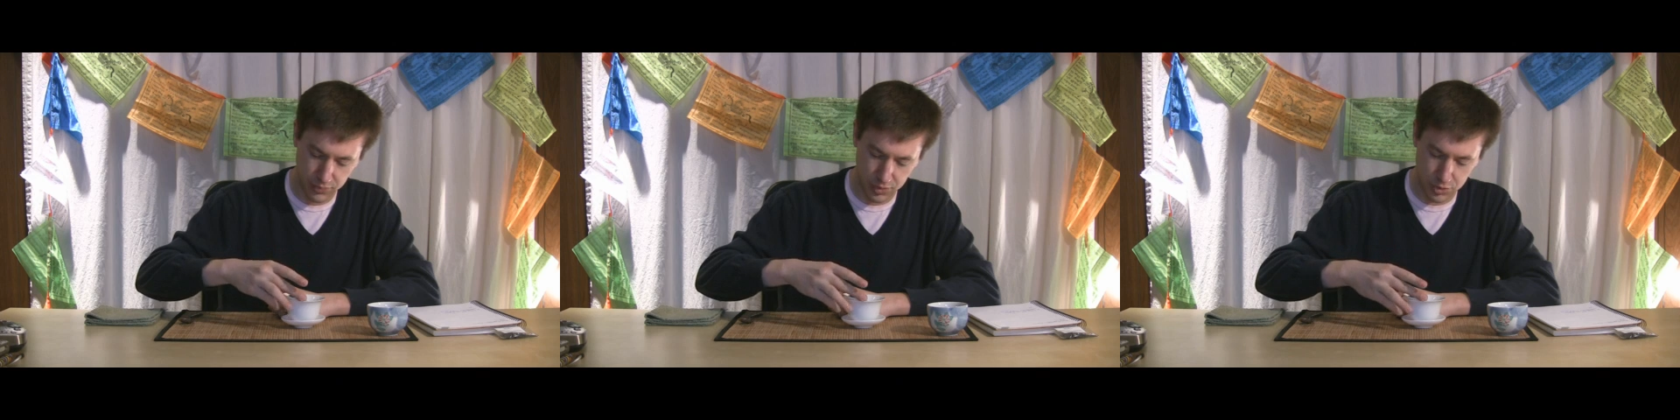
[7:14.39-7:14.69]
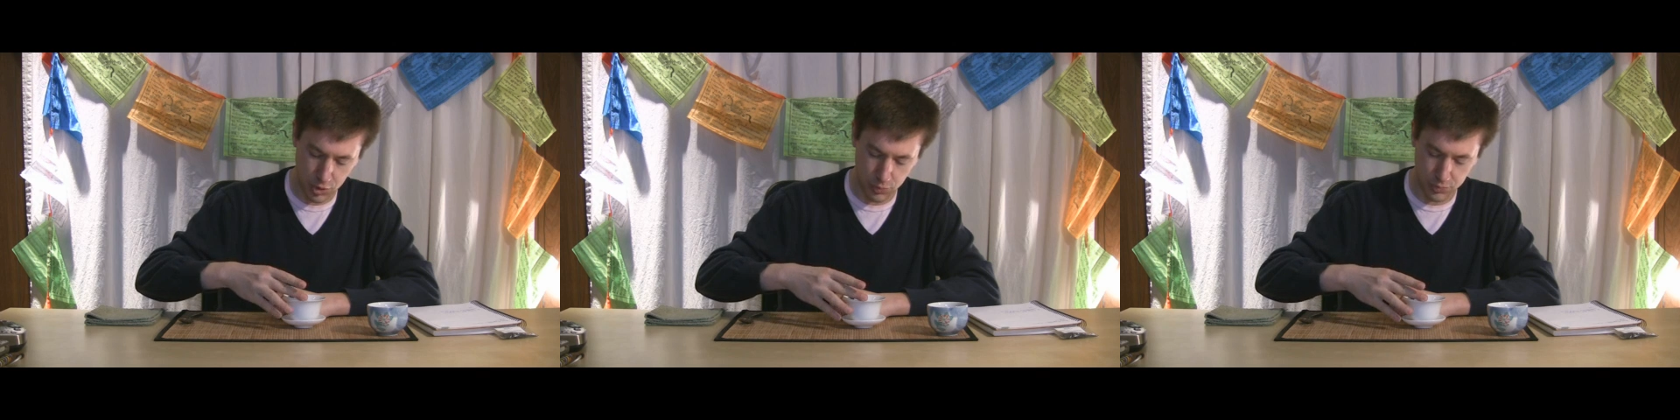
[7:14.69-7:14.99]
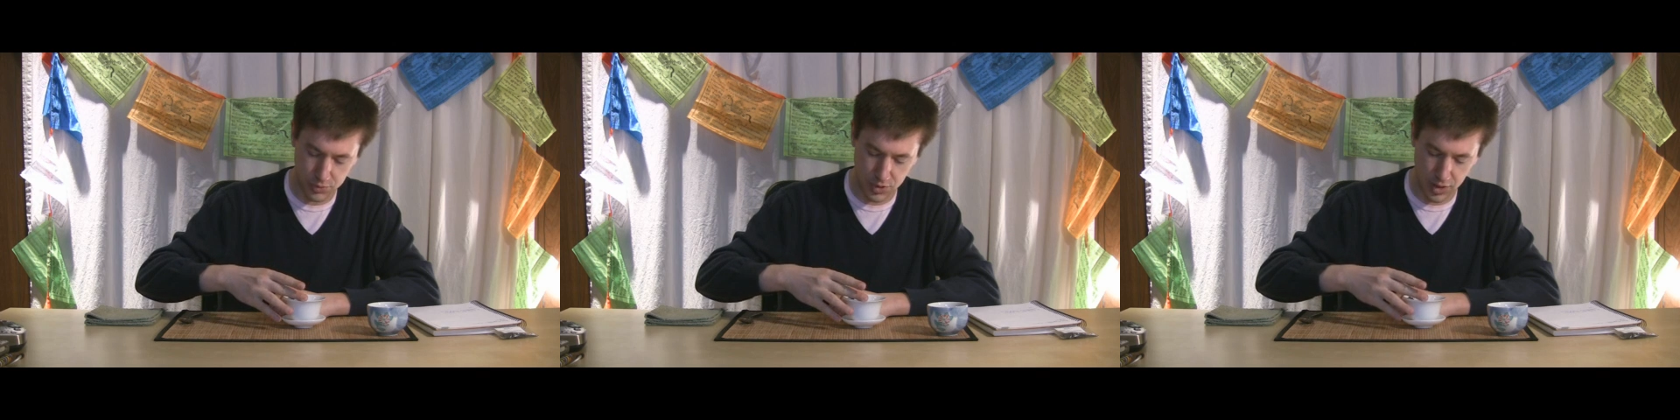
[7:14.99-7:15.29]
So
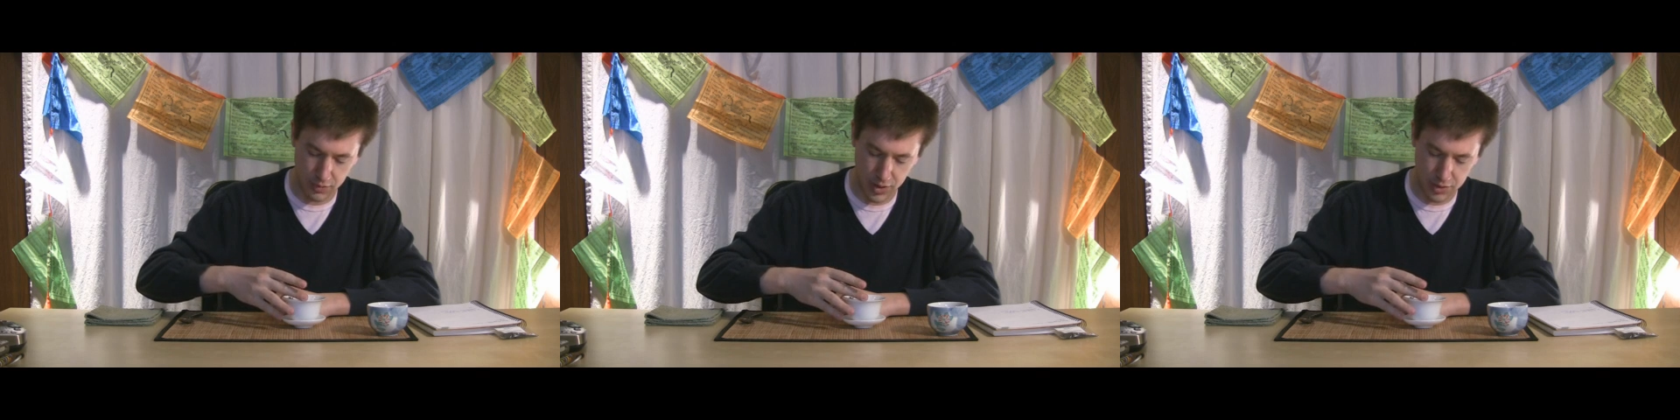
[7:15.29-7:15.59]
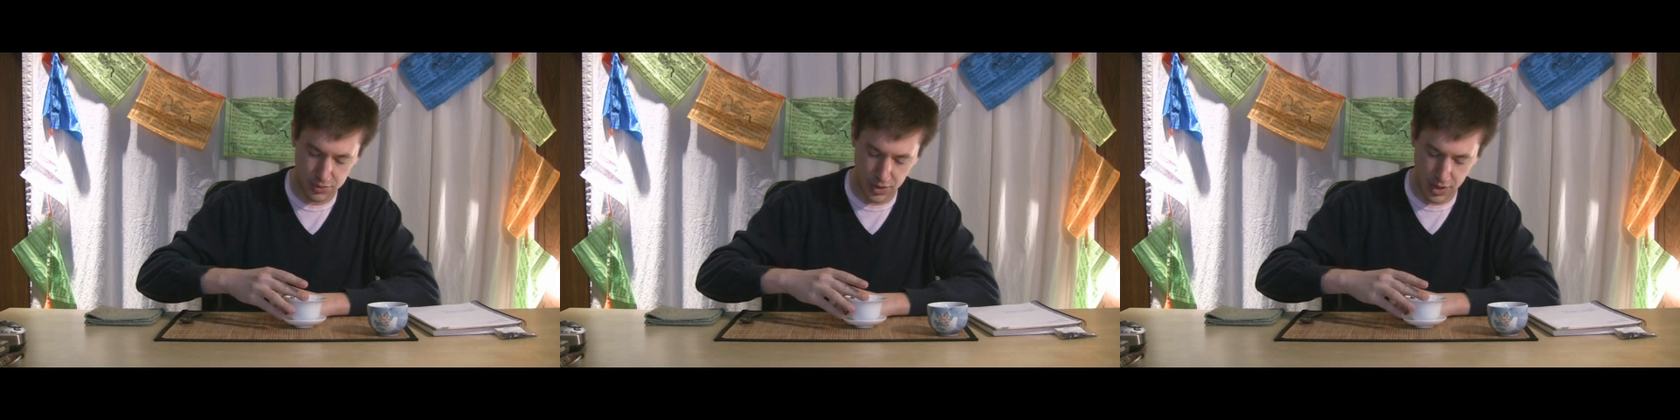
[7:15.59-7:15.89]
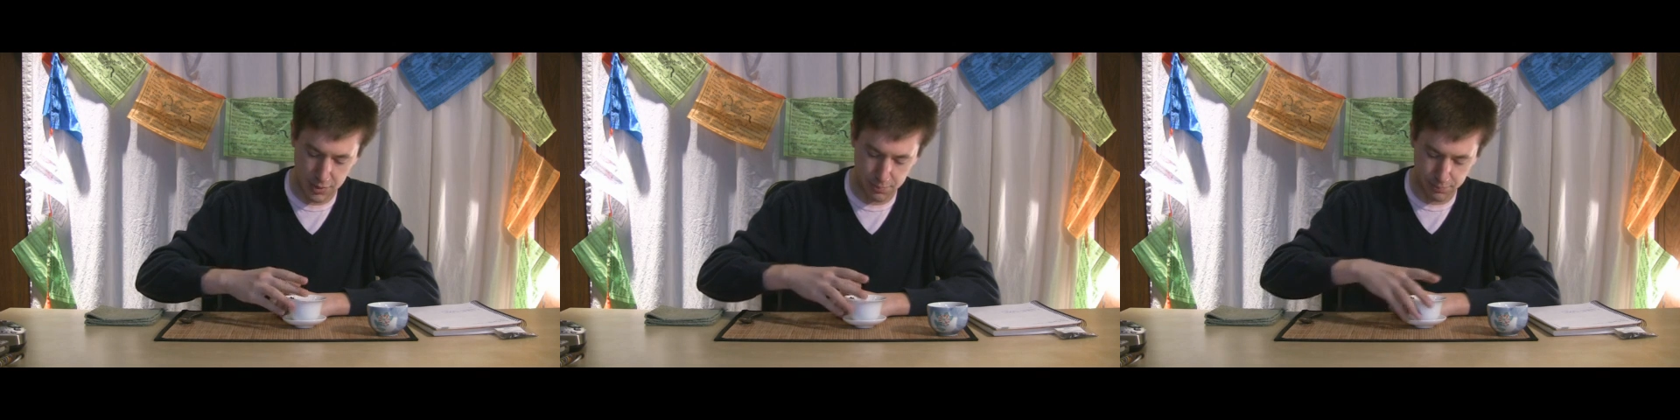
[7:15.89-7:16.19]
setting that
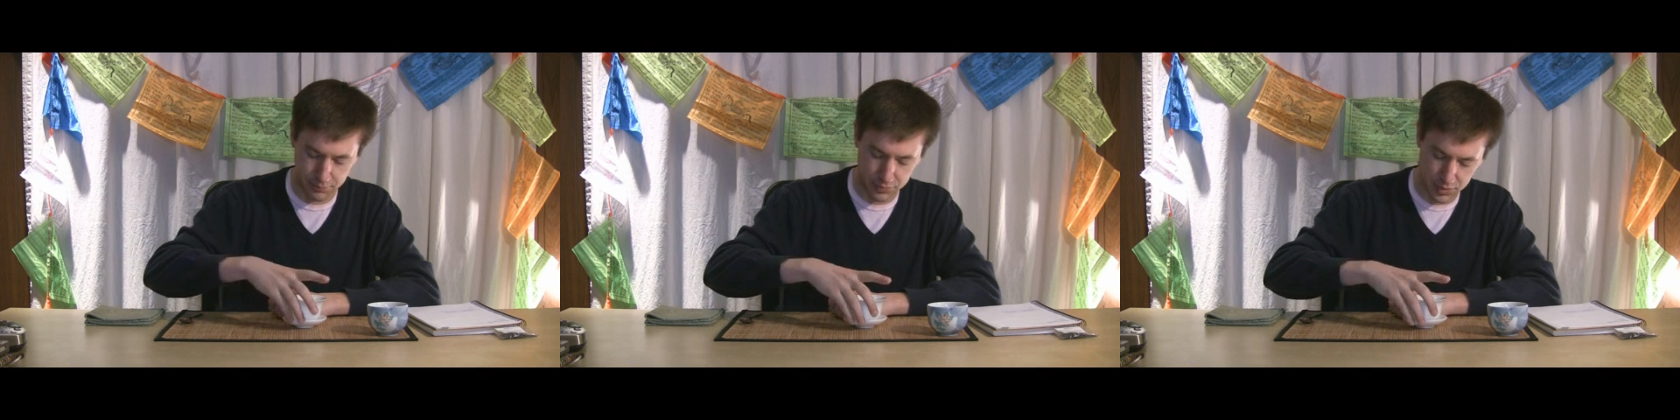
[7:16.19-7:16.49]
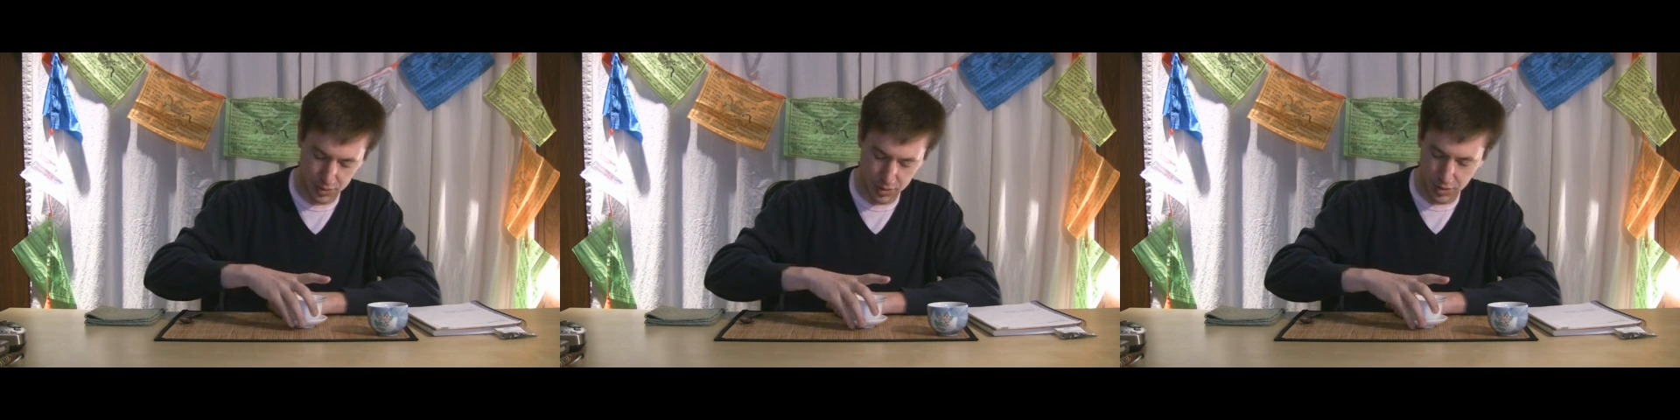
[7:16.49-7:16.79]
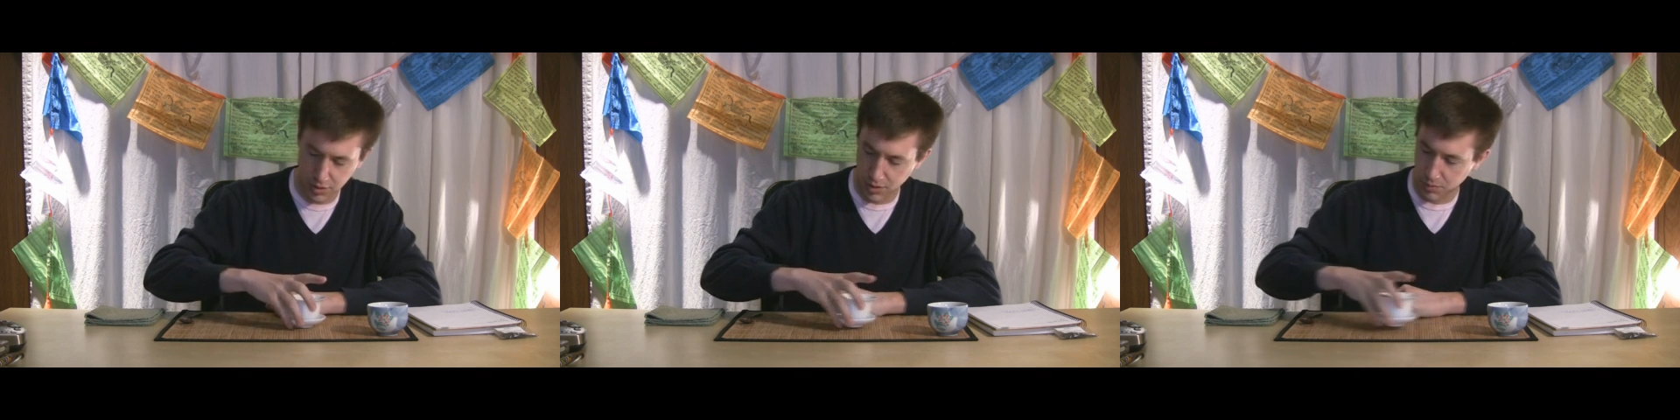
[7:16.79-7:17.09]
aside,
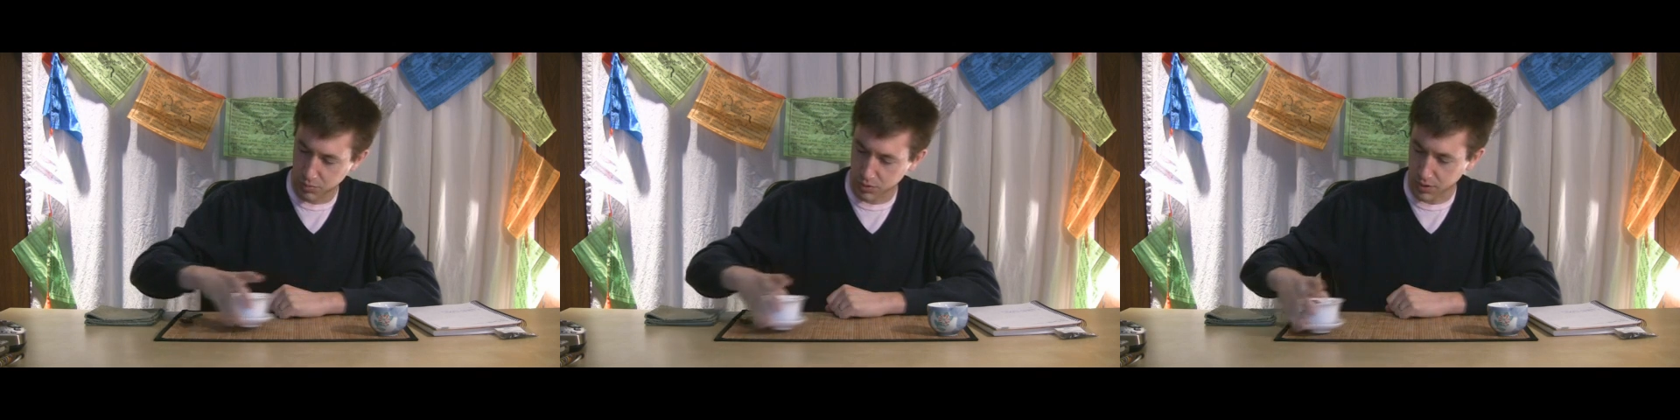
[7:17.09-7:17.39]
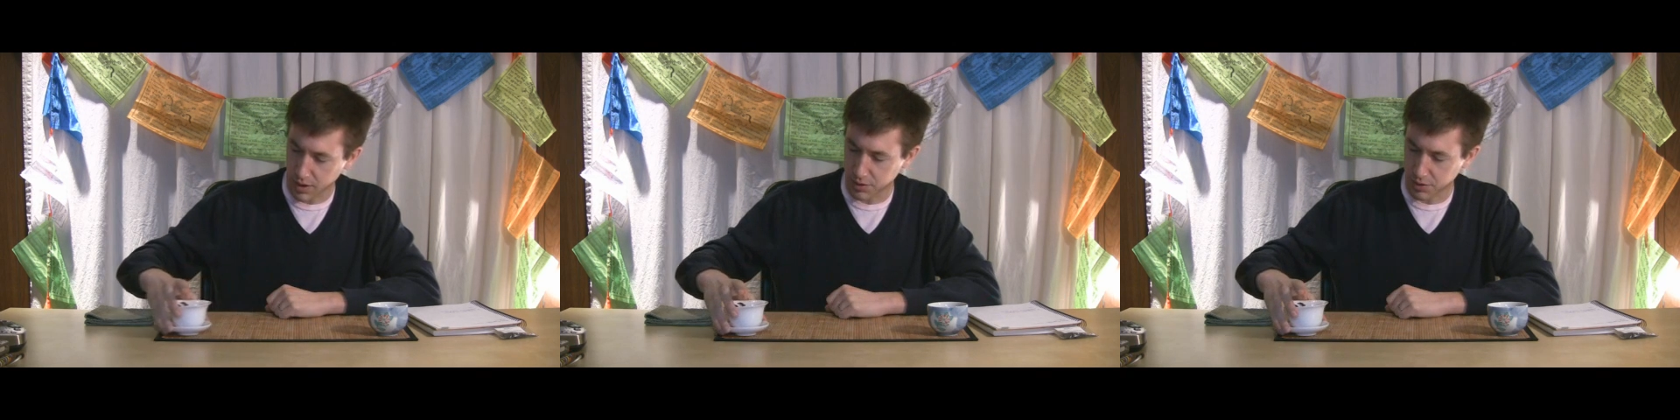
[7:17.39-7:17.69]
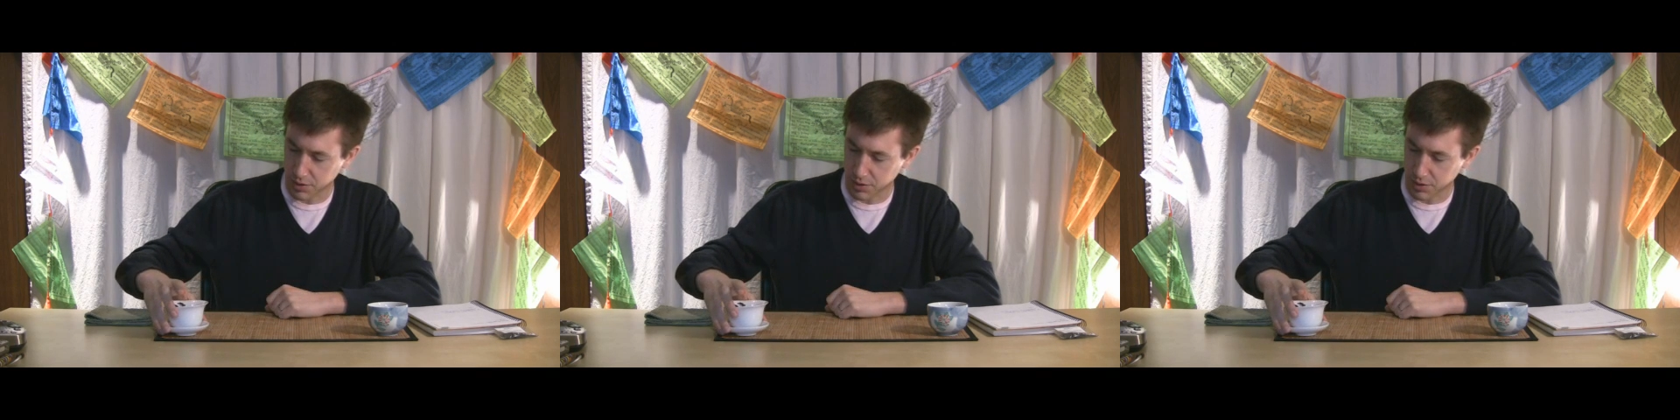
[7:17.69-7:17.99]
put
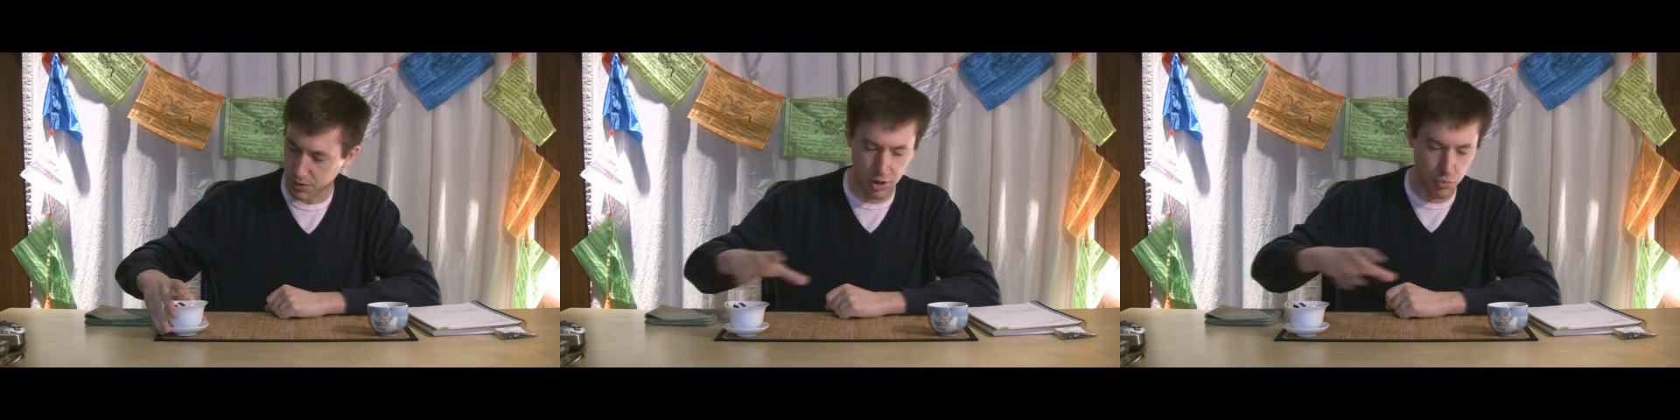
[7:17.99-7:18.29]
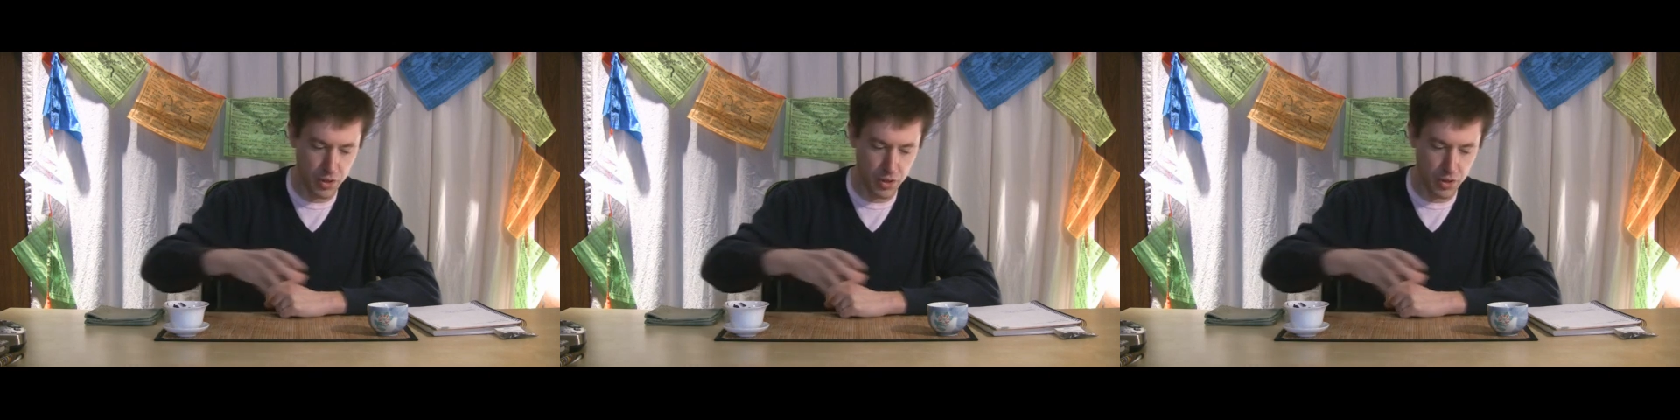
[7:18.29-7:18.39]
that over here.